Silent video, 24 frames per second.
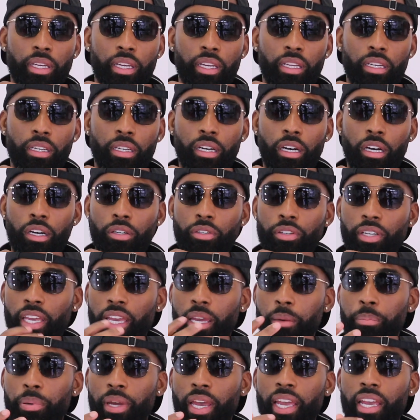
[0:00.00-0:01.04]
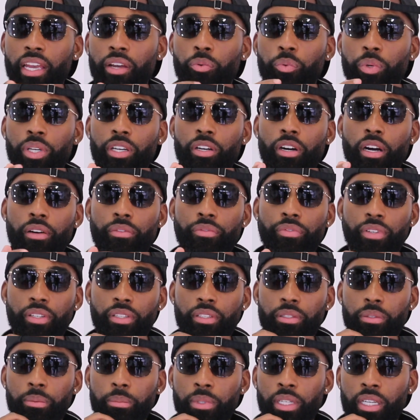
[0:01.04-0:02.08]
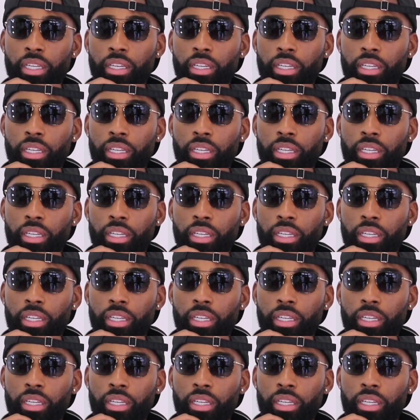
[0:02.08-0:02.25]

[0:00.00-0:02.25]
and the whole campaign, We Are Venom,